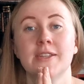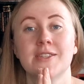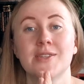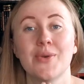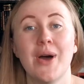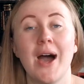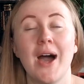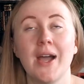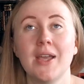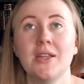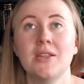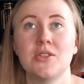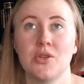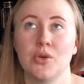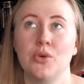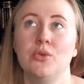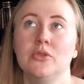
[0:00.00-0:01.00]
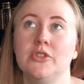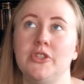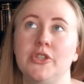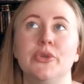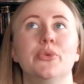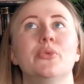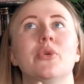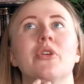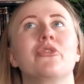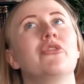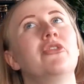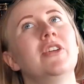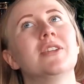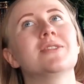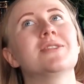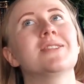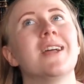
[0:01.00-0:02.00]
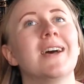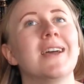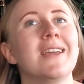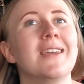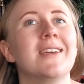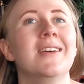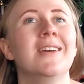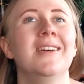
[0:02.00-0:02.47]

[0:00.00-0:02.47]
So I told you what feels like